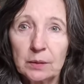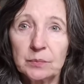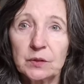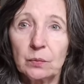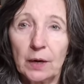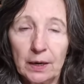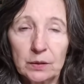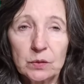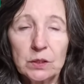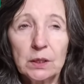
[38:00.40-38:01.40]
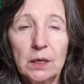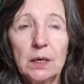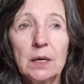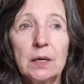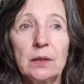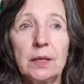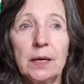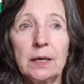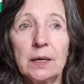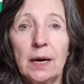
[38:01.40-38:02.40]
comes around,
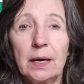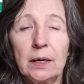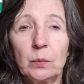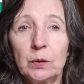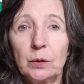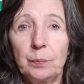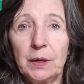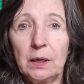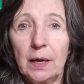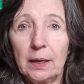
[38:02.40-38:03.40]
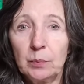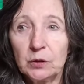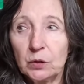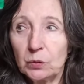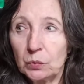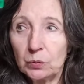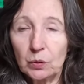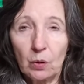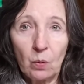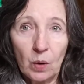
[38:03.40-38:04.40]
then I will be able to
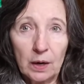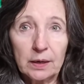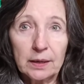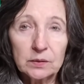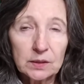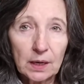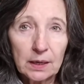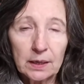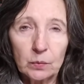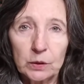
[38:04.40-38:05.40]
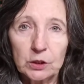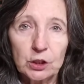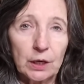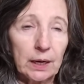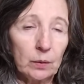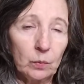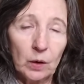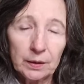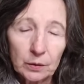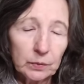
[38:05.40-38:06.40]
go walk outside, which I
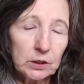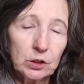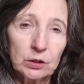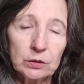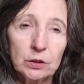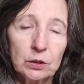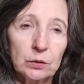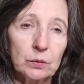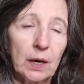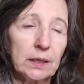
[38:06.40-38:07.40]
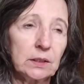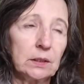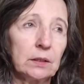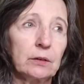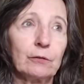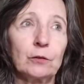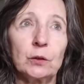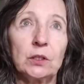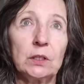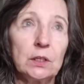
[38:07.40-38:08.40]
want to return to. I did it
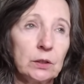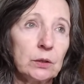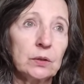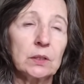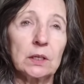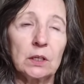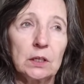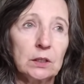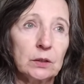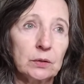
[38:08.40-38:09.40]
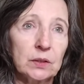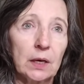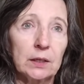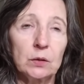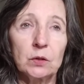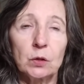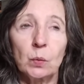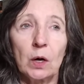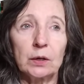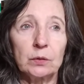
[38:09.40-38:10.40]
for years and years. I used to
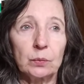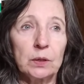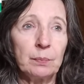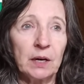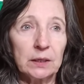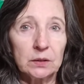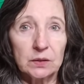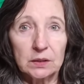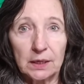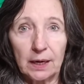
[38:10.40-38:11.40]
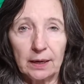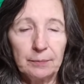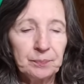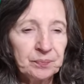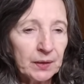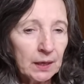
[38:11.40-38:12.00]
walk three miles a day.